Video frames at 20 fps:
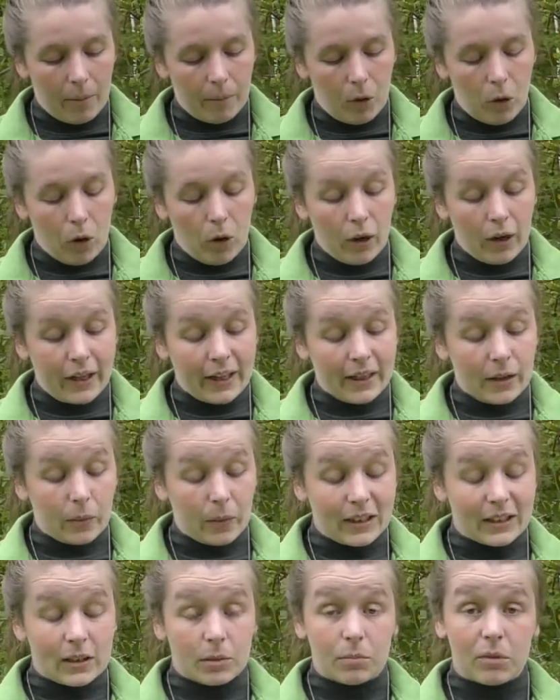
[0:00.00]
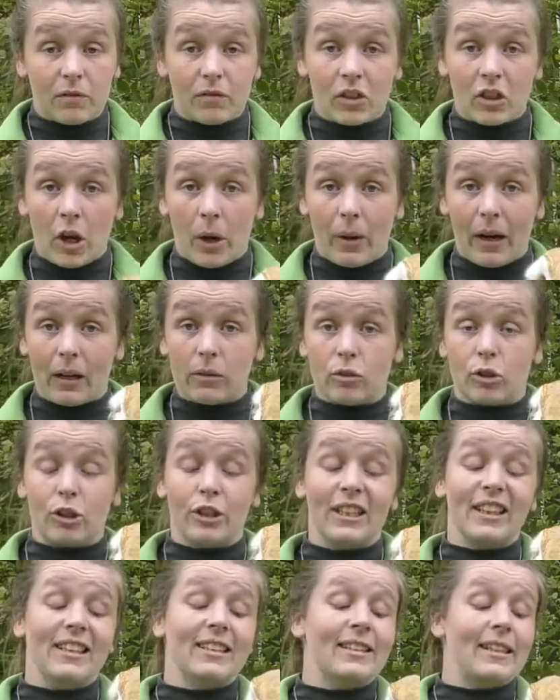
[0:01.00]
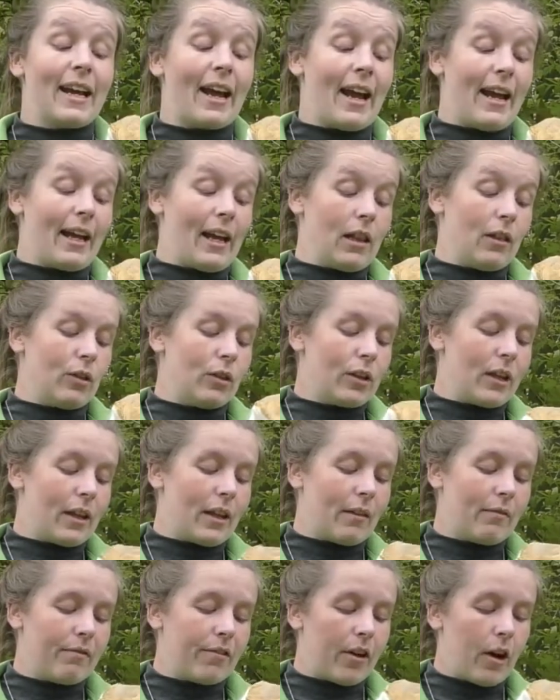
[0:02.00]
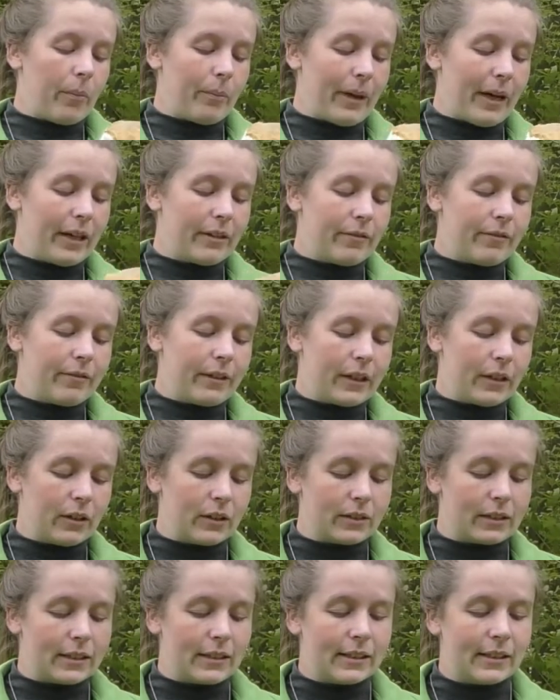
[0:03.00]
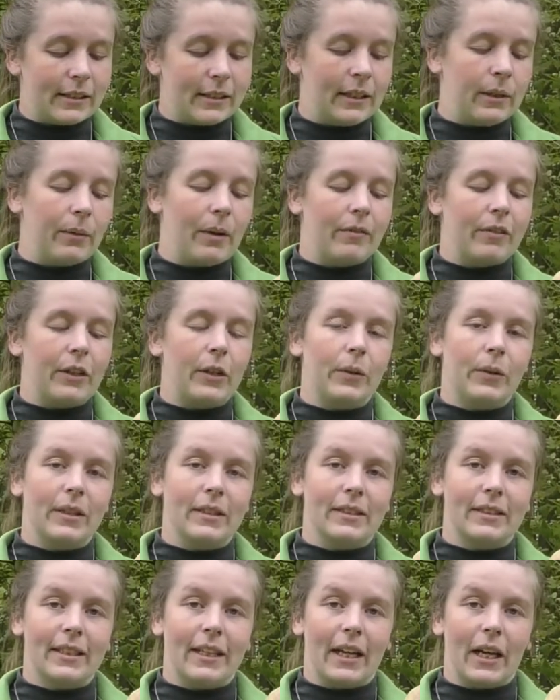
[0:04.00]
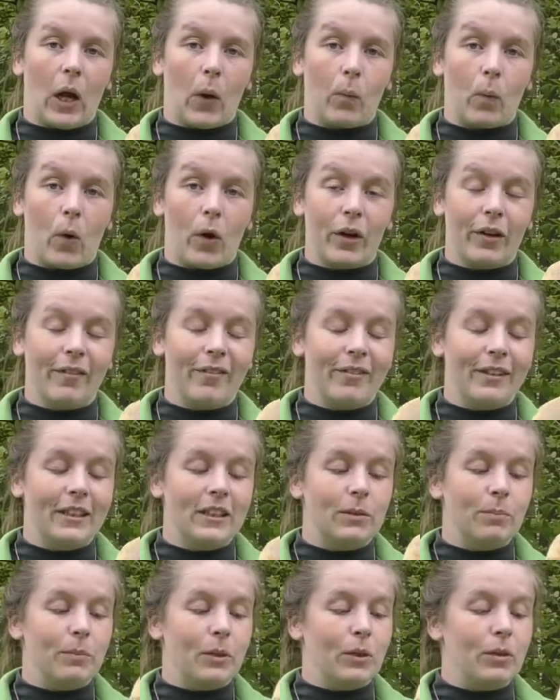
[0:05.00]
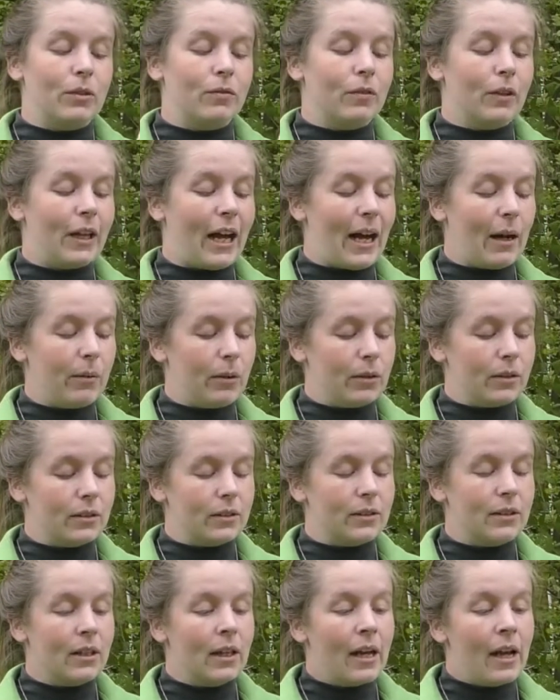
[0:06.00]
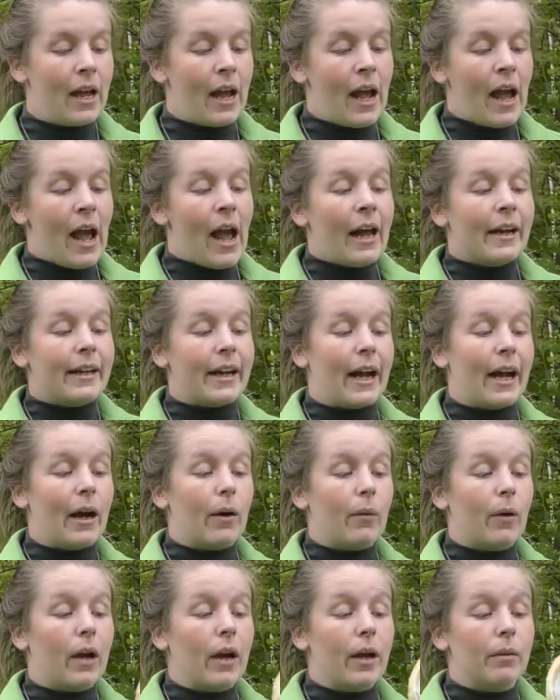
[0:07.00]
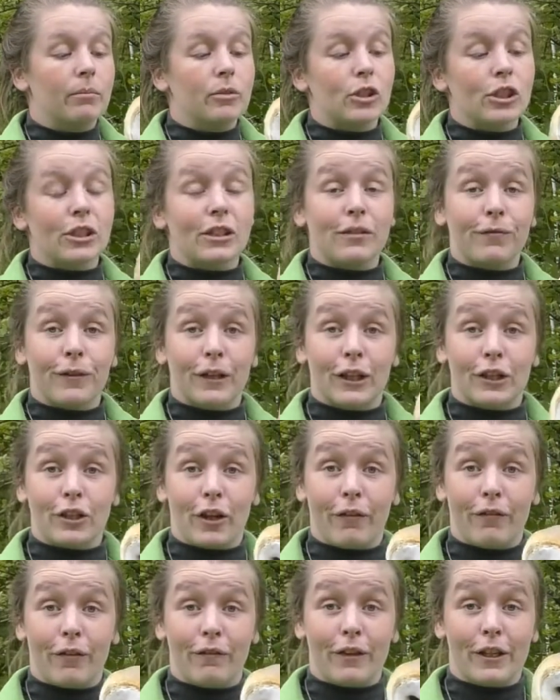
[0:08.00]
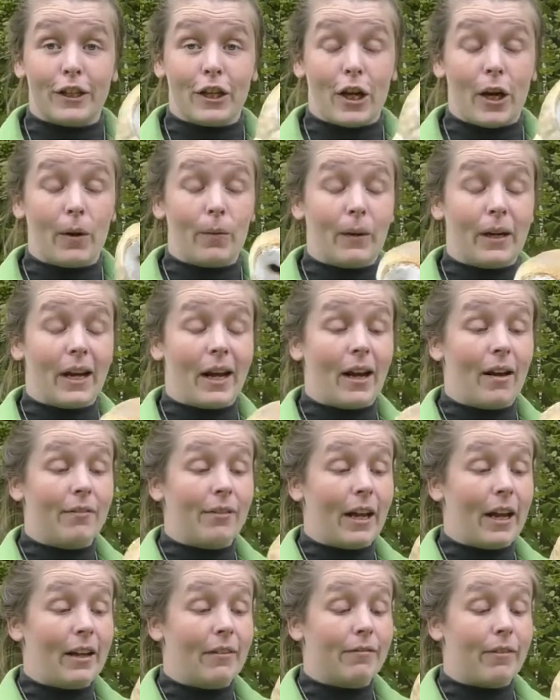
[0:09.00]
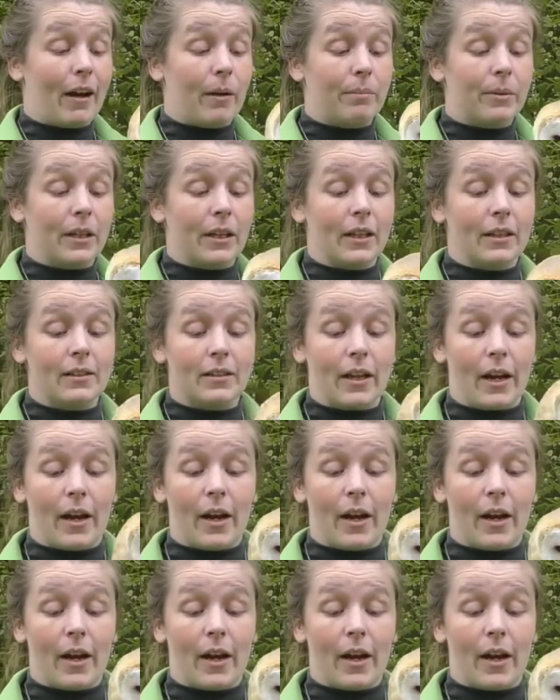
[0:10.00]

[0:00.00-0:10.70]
Or in the winter months, go out during the day and look at them farmland fields and see whether you can see one of these beautiful owls. Now, just to finish off the video, we have a fabulous